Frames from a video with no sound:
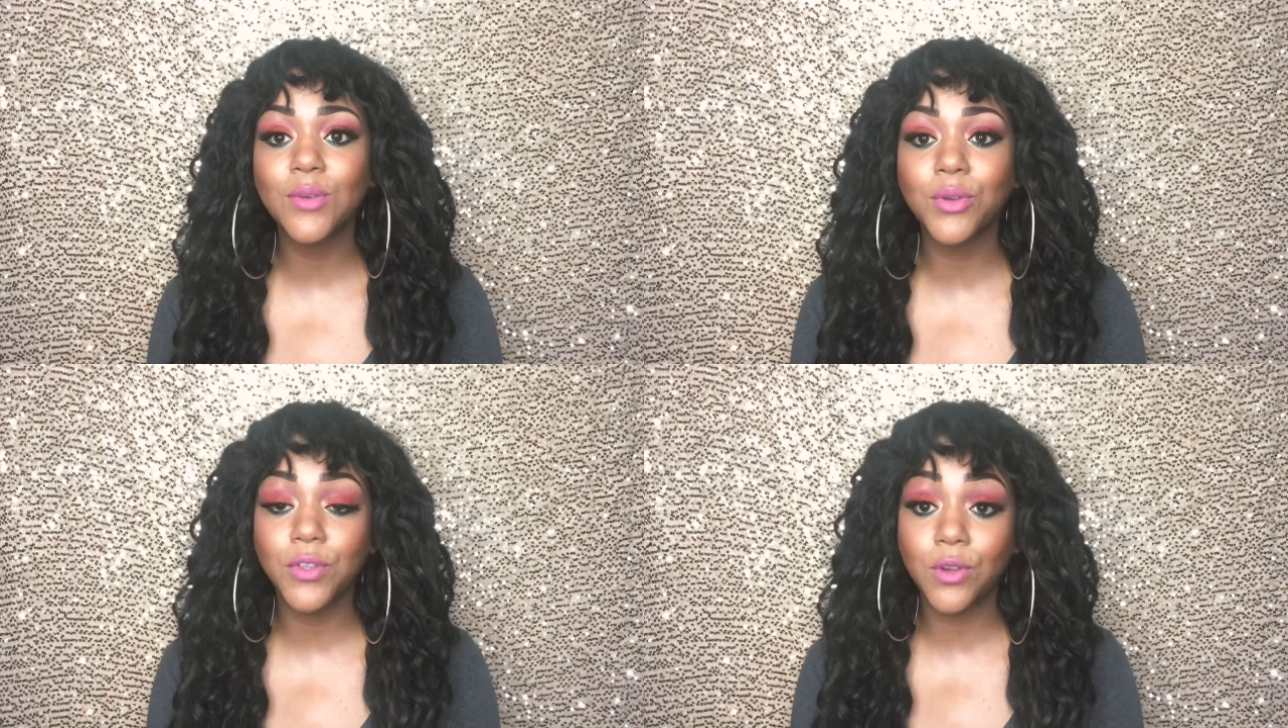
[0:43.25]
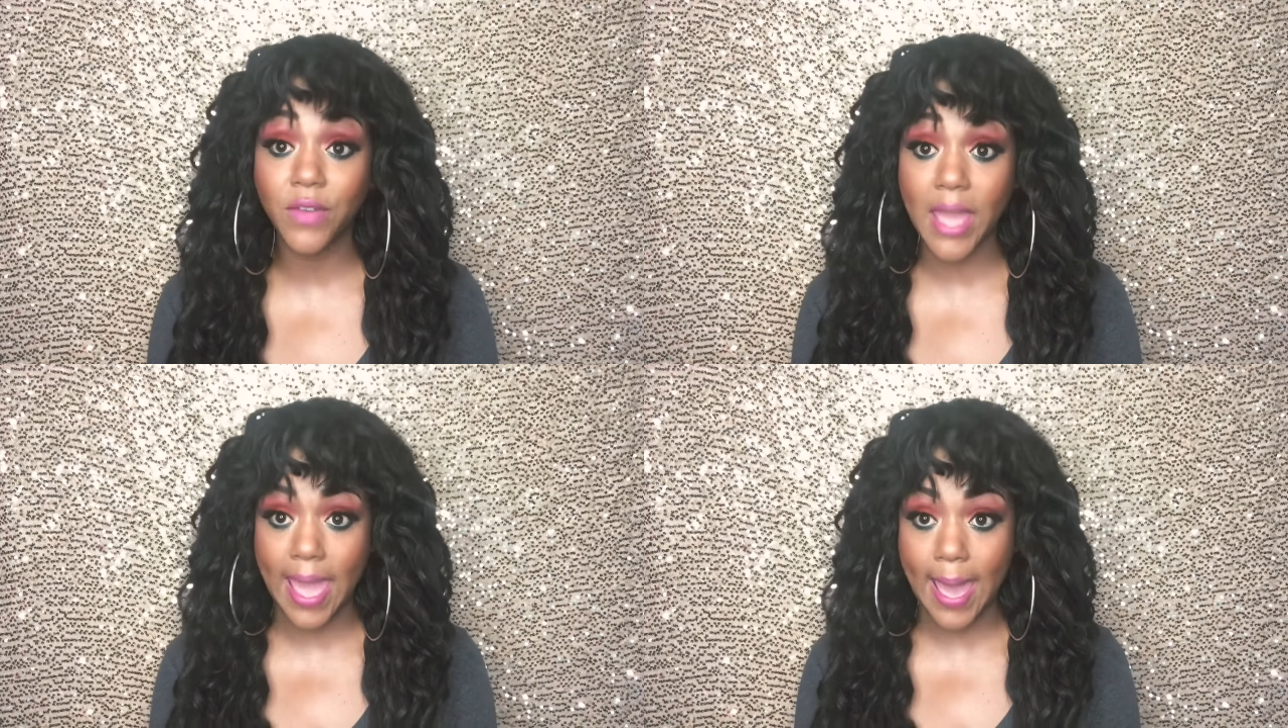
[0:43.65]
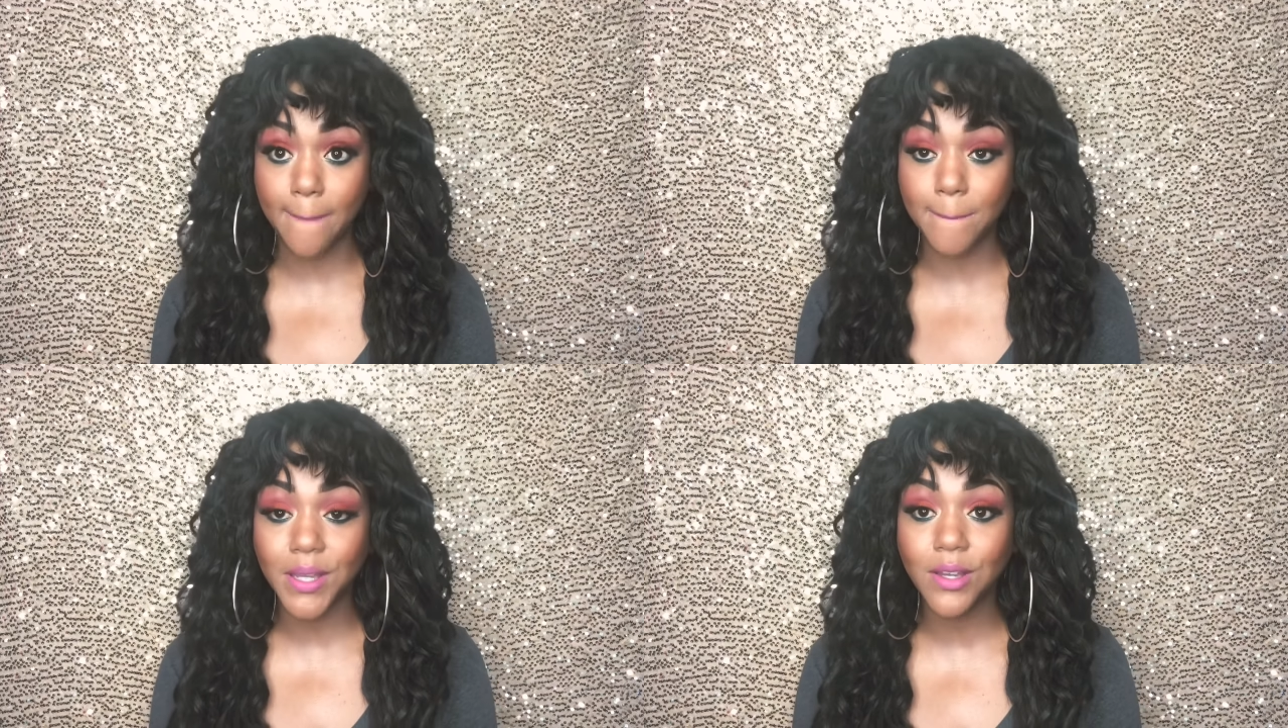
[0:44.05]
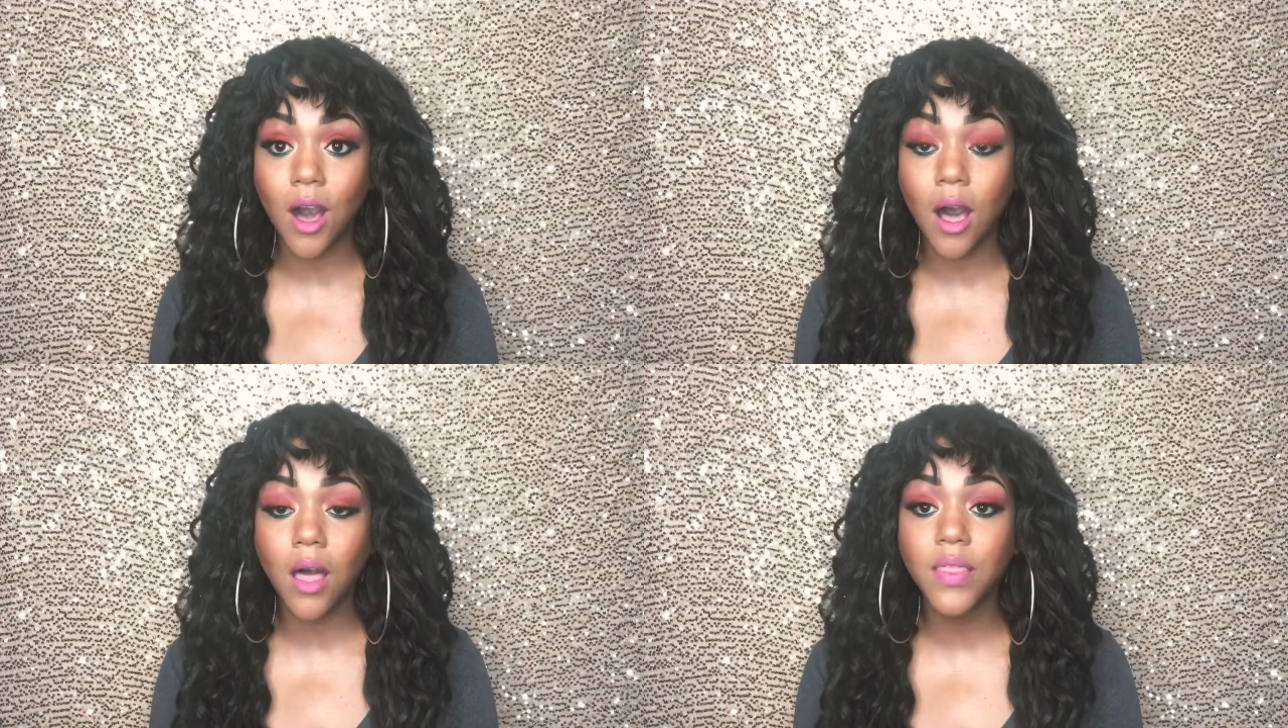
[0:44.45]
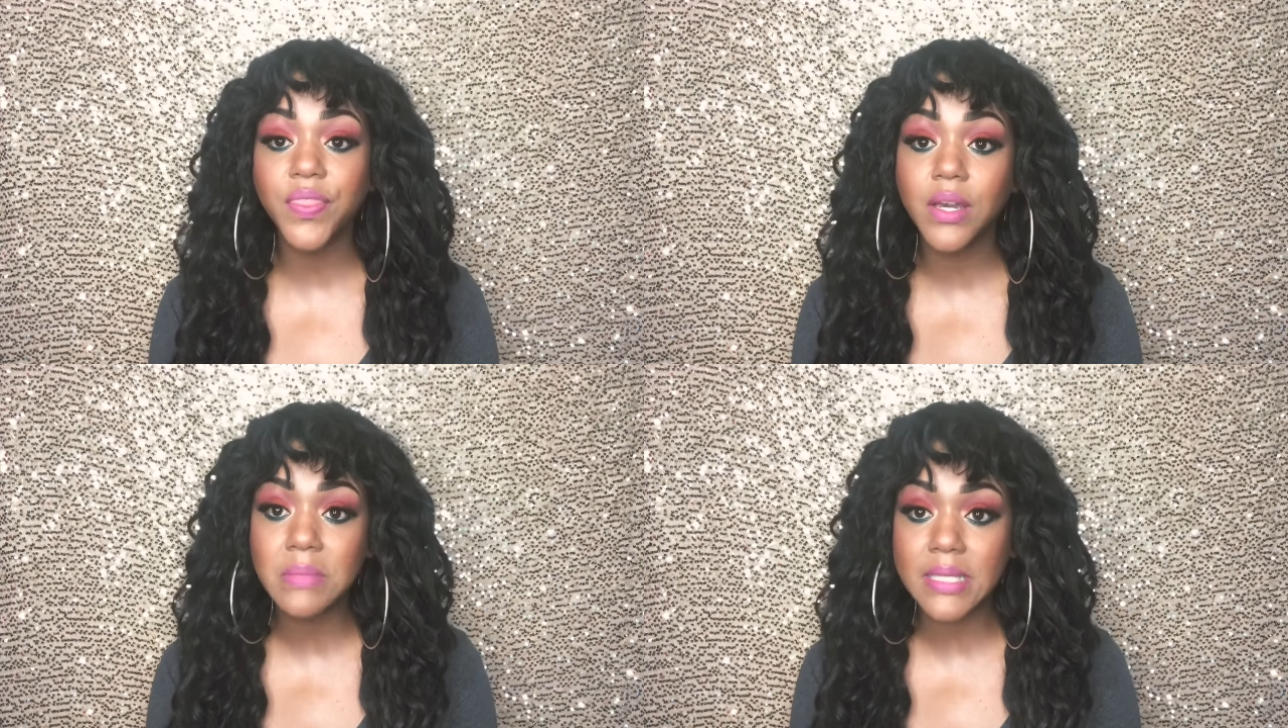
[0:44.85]
a review of an app
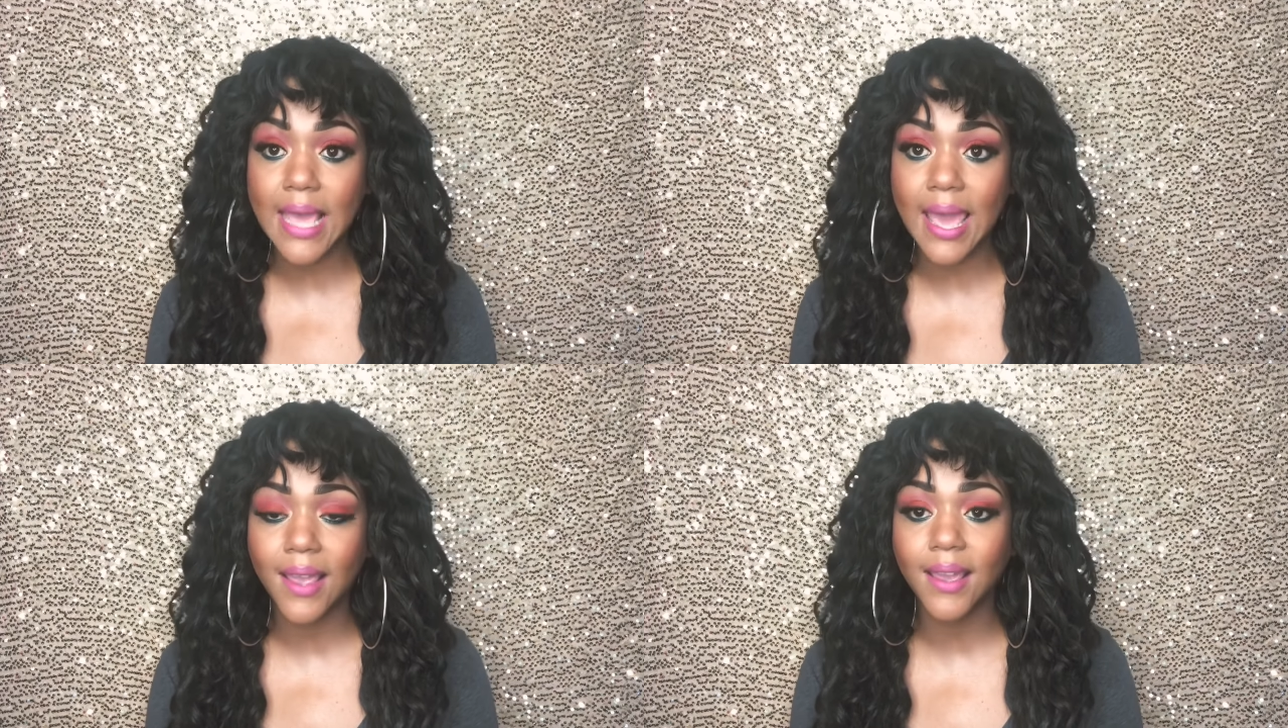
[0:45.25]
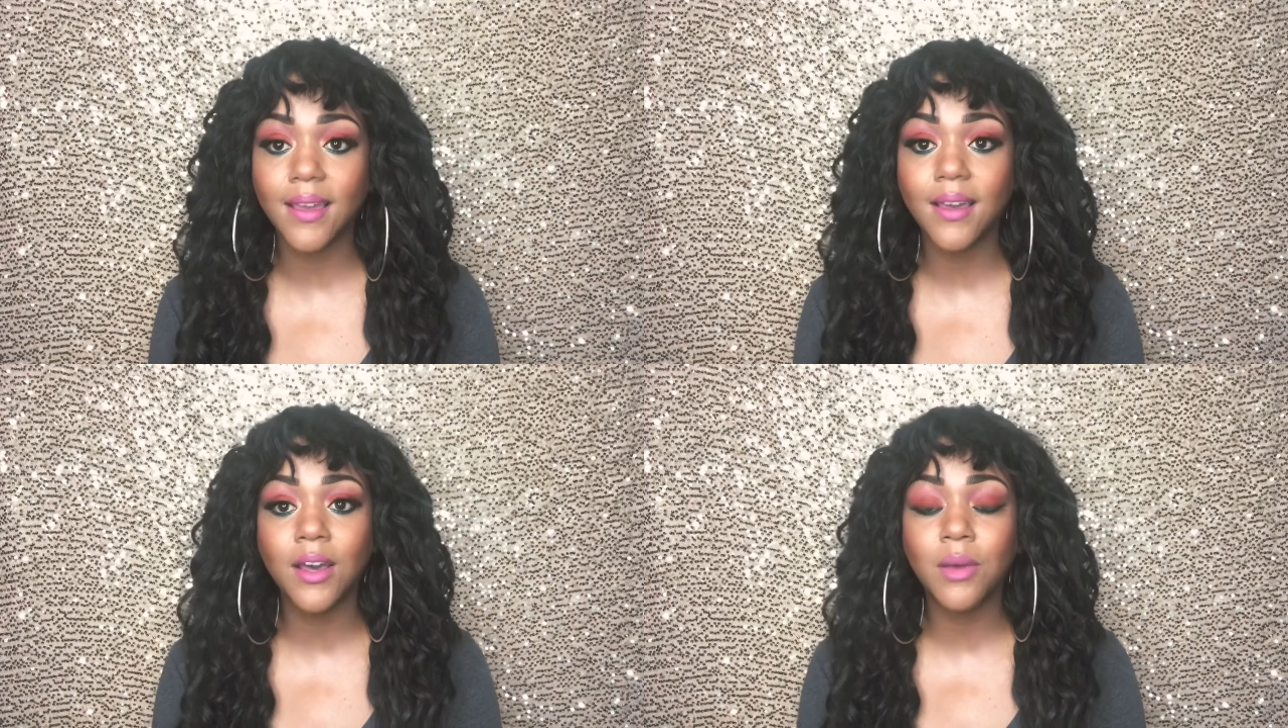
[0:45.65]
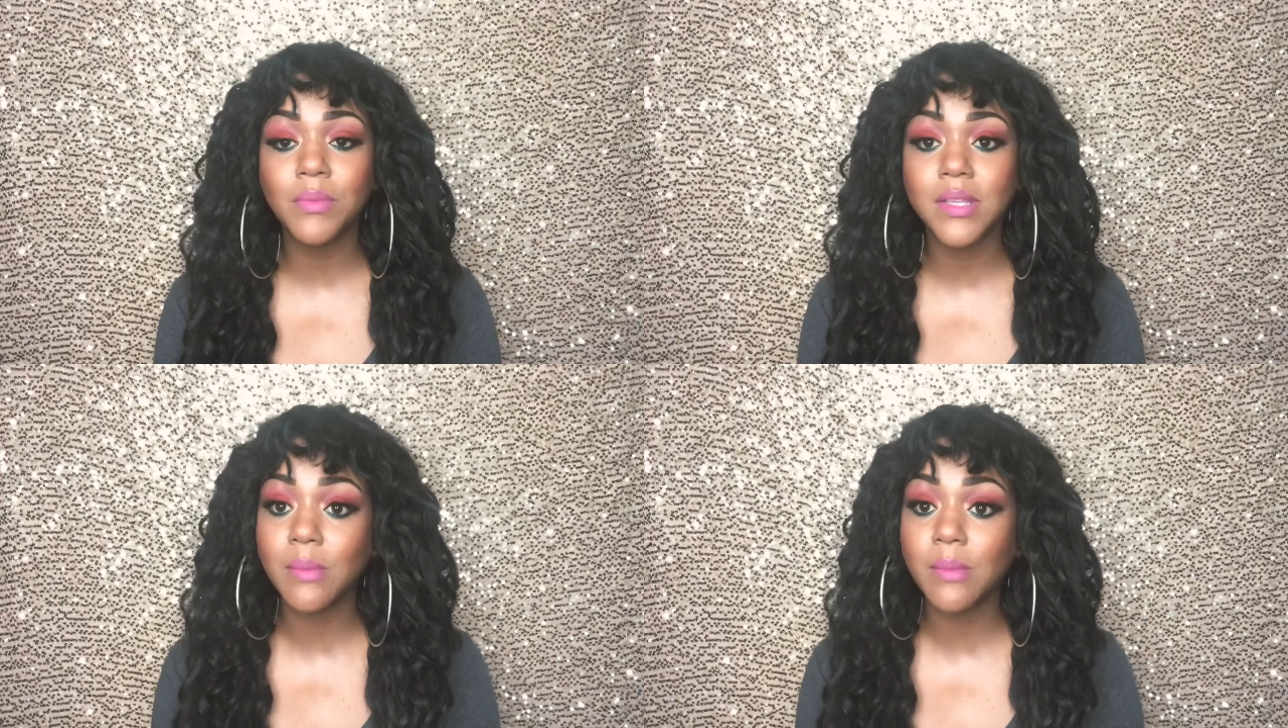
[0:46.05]
called Thumbtack.